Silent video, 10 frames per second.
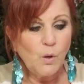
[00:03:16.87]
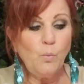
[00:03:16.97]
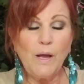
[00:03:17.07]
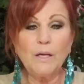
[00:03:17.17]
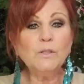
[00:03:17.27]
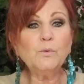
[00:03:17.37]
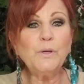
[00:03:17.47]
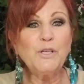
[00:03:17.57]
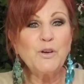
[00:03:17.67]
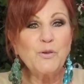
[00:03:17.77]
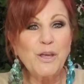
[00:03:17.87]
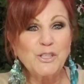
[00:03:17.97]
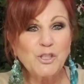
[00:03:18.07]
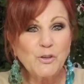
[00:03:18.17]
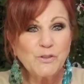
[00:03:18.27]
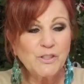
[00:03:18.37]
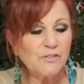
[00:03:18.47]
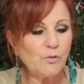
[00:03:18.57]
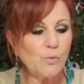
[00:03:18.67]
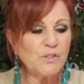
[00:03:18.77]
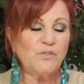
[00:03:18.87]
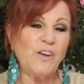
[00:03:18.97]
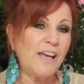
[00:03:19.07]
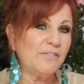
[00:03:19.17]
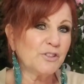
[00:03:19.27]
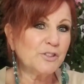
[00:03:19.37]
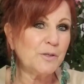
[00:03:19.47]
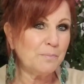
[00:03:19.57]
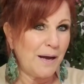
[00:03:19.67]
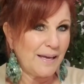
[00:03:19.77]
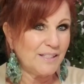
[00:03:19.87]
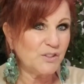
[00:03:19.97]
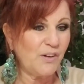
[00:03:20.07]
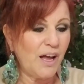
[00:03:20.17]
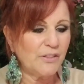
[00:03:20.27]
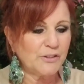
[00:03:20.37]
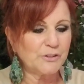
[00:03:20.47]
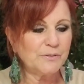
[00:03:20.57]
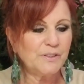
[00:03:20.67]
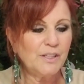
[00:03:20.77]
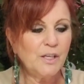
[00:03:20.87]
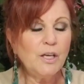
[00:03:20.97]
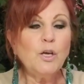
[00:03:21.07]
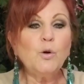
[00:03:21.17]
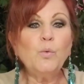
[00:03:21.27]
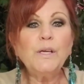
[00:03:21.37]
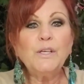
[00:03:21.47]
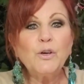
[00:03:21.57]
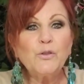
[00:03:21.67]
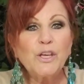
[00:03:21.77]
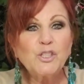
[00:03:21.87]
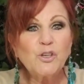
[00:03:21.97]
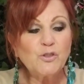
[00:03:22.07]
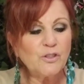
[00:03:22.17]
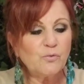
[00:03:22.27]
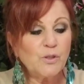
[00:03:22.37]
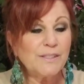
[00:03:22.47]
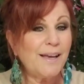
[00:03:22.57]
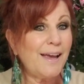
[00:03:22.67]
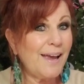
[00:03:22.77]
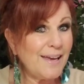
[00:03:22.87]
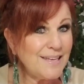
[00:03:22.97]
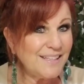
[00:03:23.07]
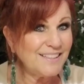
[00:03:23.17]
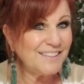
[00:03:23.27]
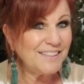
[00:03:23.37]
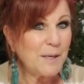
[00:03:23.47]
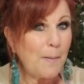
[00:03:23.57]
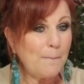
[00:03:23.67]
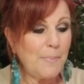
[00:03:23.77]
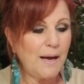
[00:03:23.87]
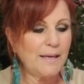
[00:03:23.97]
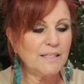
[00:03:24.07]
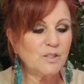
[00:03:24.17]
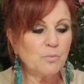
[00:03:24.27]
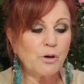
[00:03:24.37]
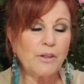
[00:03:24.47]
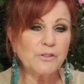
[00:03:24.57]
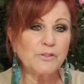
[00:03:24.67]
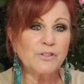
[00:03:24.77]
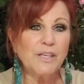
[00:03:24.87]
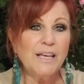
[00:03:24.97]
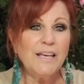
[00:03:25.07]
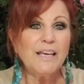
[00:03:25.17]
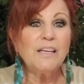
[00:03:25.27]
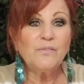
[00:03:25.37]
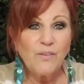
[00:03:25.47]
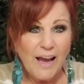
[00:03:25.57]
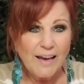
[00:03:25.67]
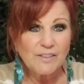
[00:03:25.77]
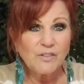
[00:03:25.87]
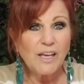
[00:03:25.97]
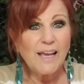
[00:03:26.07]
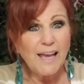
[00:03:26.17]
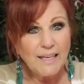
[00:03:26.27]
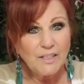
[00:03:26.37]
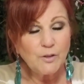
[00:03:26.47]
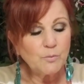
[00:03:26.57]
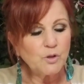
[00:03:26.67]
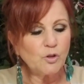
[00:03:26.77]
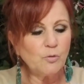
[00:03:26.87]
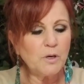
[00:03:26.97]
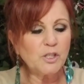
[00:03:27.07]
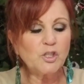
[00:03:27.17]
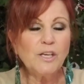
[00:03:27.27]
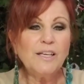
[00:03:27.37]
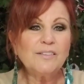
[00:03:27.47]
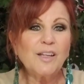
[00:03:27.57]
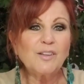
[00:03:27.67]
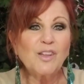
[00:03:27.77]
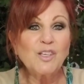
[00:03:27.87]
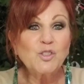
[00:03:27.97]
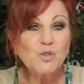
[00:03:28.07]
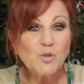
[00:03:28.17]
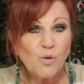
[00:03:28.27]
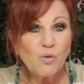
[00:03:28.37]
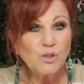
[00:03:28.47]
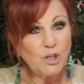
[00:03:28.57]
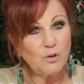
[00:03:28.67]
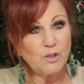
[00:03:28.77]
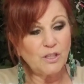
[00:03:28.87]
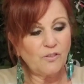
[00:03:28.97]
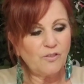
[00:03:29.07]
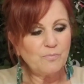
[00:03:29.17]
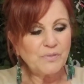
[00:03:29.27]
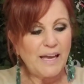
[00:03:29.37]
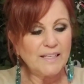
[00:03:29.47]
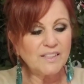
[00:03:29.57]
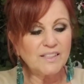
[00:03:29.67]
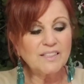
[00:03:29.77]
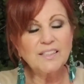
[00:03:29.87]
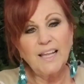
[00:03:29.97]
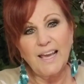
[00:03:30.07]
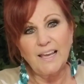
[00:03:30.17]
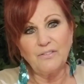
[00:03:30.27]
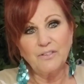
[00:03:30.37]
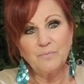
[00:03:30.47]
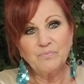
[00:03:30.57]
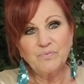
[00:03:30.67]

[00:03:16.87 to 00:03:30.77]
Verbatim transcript: Well, we know that Joseph was favored by his father. We know that Joseph was hated by his brothers. In fact, they hated him so much that they sold Joseph as a slave.